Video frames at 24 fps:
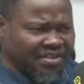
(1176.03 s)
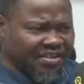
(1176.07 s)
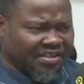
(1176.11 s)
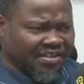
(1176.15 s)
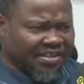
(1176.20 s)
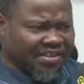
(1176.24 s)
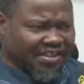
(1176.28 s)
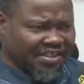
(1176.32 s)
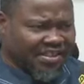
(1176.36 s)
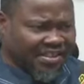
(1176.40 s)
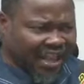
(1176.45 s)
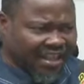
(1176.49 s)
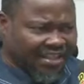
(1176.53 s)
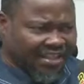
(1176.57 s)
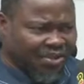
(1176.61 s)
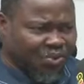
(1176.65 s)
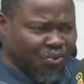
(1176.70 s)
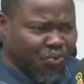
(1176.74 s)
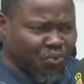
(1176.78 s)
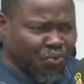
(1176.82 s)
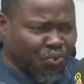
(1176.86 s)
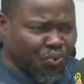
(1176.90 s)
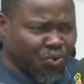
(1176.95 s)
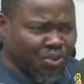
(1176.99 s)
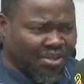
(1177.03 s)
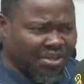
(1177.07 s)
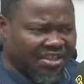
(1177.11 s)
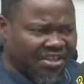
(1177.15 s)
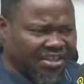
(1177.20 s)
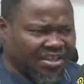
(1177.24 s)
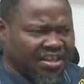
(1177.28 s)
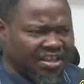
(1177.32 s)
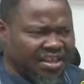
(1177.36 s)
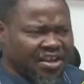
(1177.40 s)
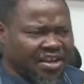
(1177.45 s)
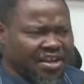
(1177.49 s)
sat with
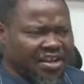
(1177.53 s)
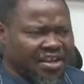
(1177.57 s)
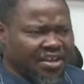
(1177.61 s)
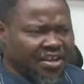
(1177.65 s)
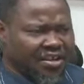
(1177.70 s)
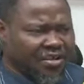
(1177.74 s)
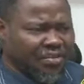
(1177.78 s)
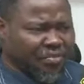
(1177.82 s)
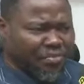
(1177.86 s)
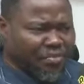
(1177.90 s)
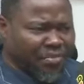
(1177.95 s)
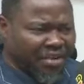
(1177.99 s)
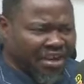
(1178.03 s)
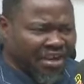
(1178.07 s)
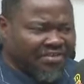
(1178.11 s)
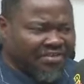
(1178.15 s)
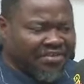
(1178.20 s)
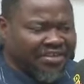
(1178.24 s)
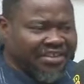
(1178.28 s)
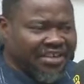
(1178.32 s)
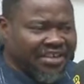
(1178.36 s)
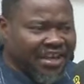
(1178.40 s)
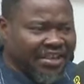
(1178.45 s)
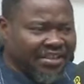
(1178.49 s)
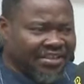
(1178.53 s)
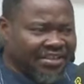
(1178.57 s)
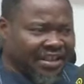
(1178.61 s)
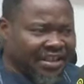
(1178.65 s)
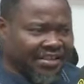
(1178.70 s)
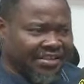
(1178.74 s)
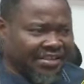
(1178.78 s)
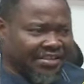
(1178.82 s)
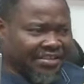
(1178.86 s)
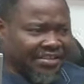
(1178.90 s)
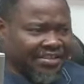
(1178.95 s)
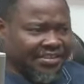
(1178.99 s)
military
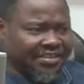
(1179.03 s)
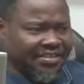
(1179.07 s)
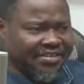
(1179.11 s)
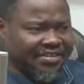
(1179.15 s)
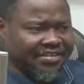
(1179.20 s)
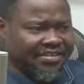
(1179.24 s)
junters